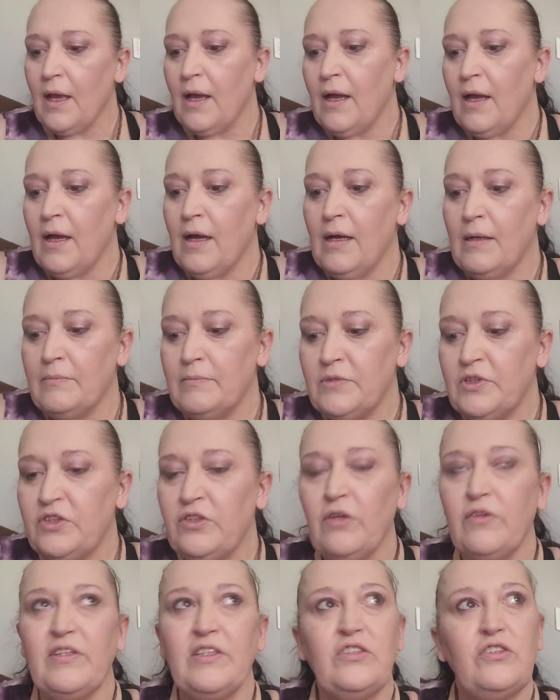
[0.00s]
Um,
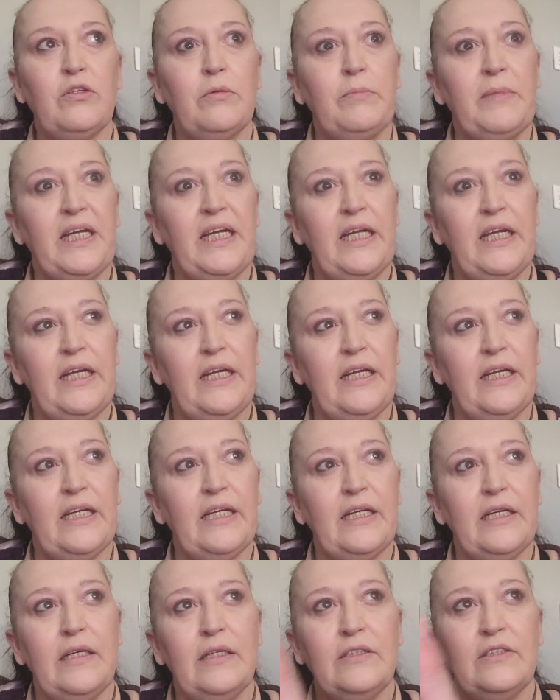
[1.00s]
so this will
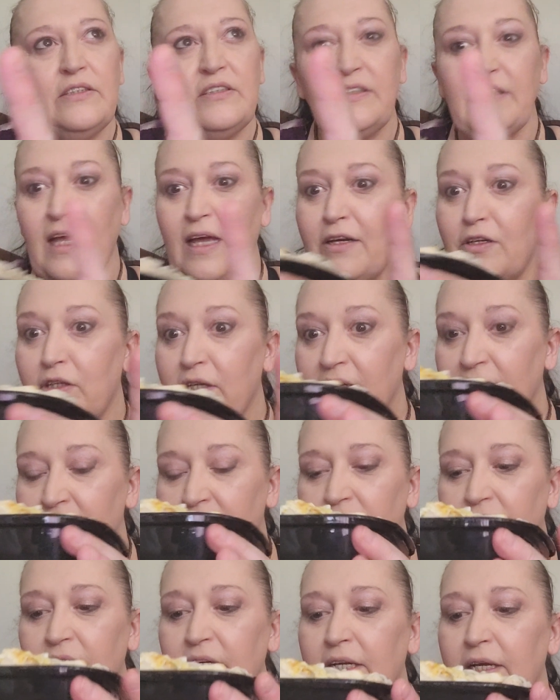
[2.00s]
be
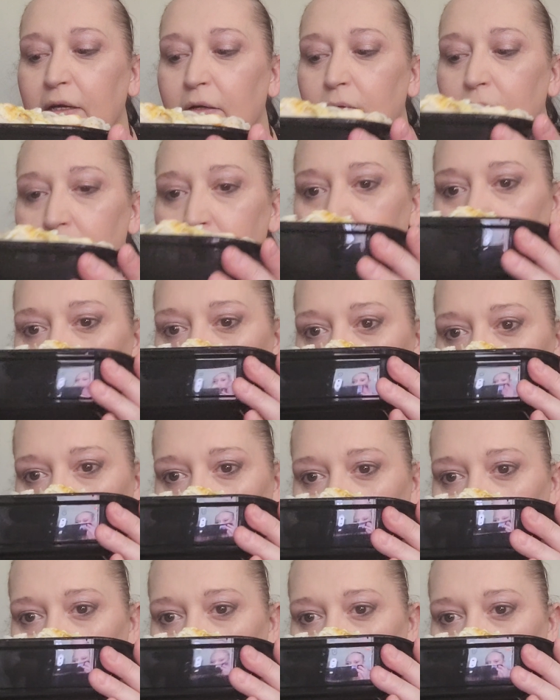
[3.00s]
Saturday's video.
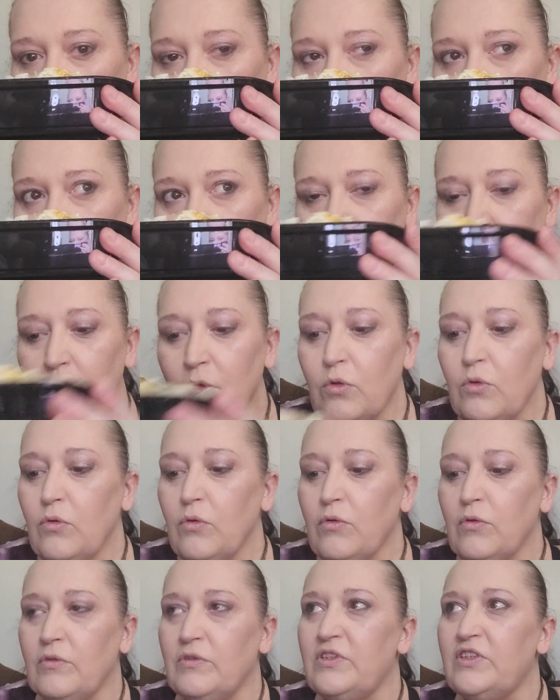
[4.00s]

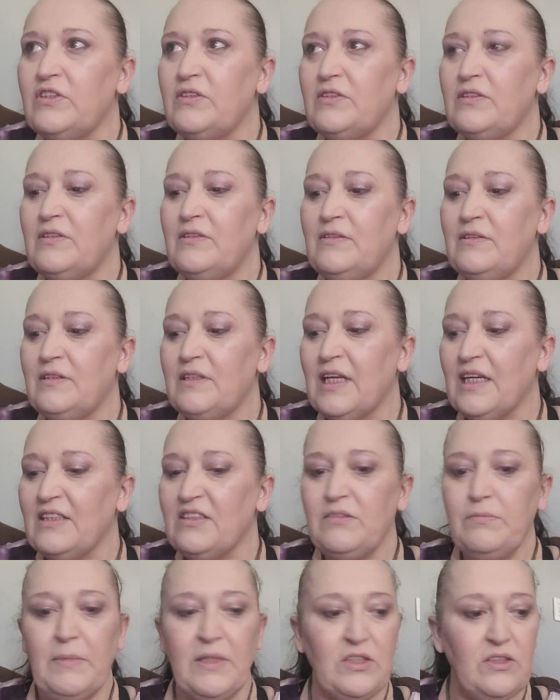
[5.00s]
Ooh, that
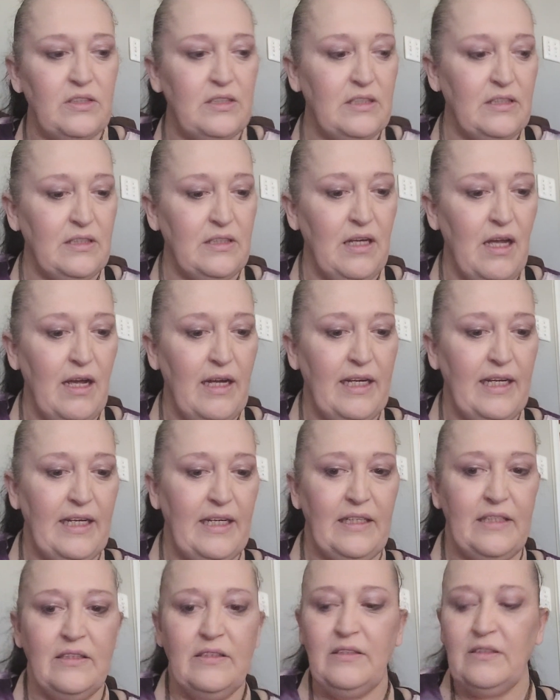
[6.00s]
smells
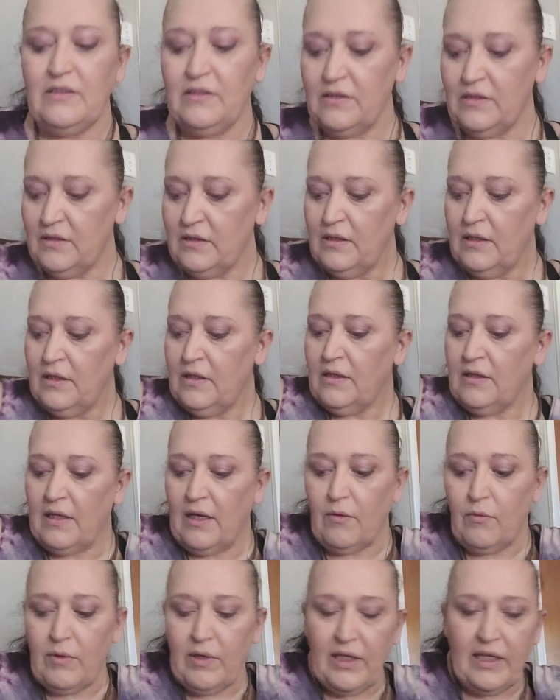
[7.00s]
nice.
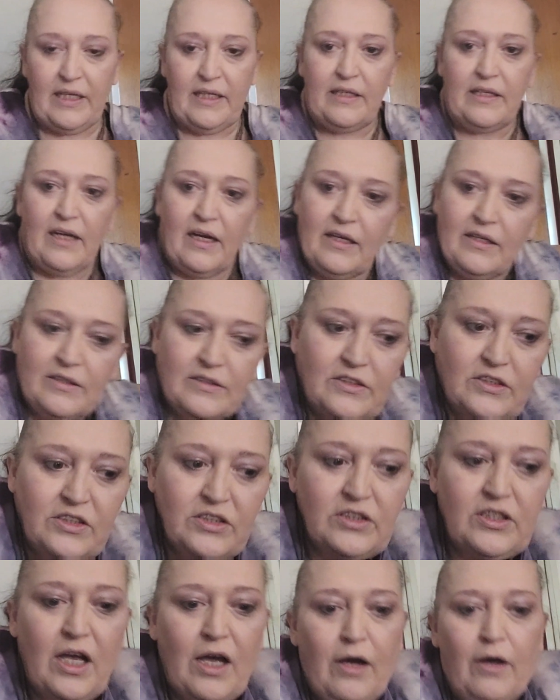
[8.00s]
It really does.
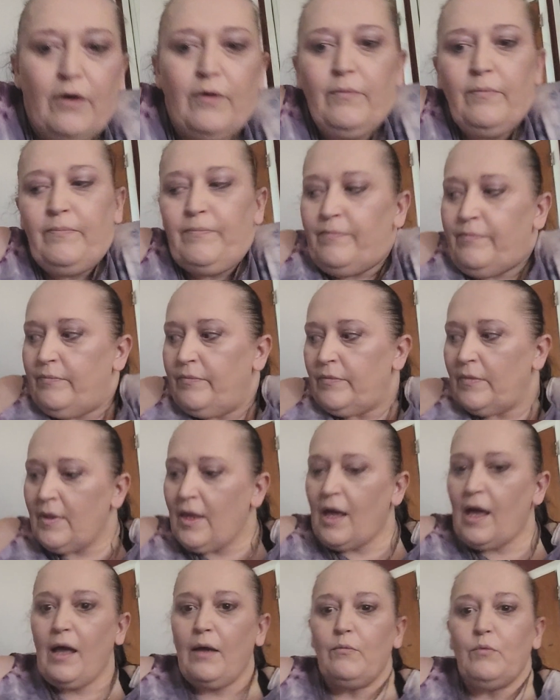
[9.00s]
So,
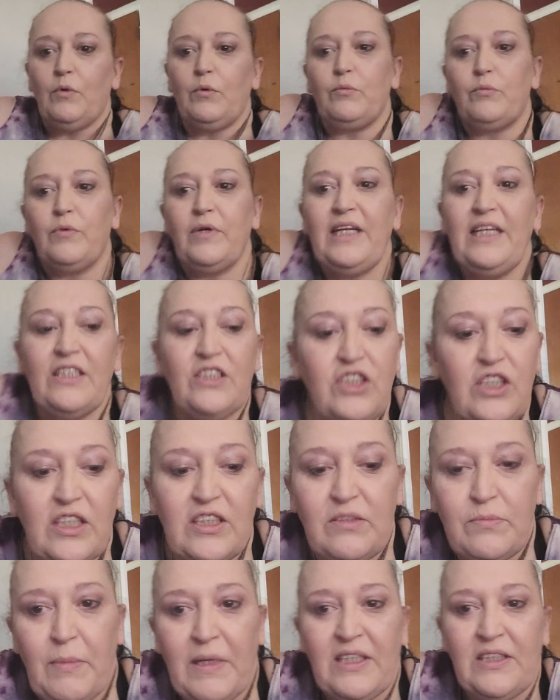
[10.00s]
I will
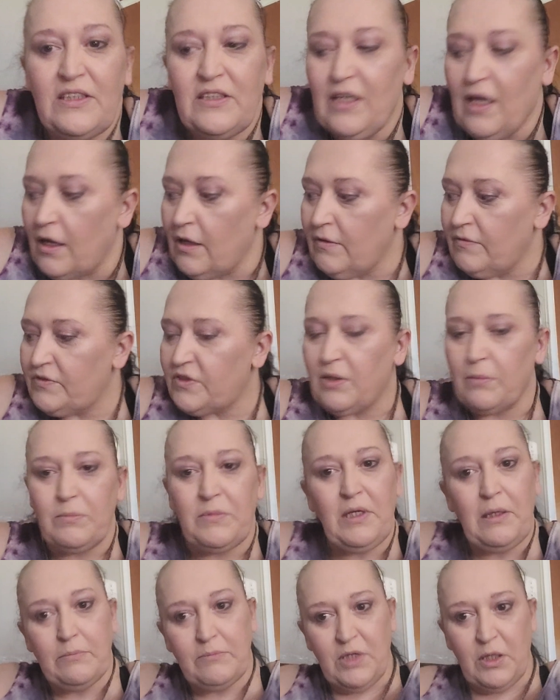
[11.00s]
readjust myself.
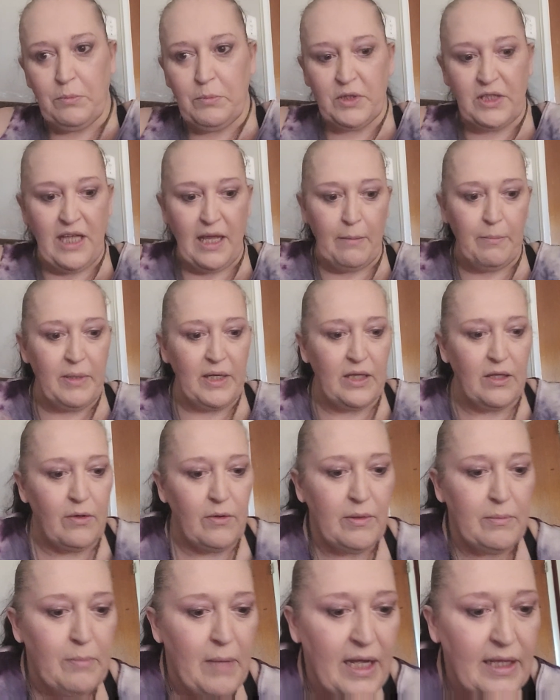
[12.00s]
Sometimes I put that pillow
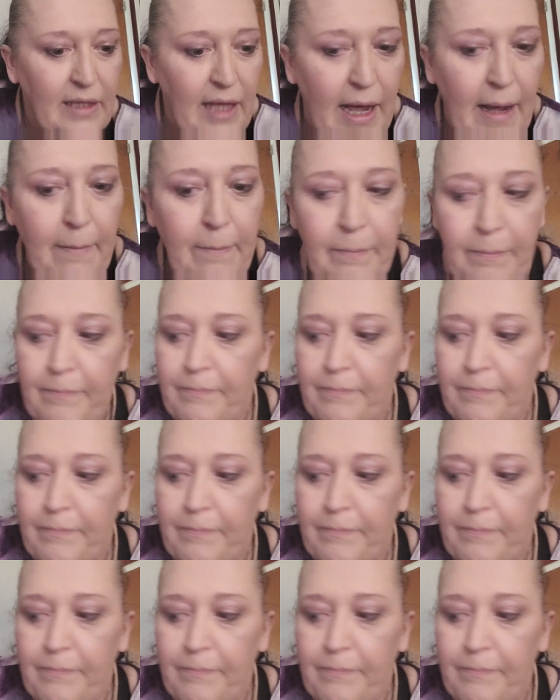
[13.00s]
on my lap.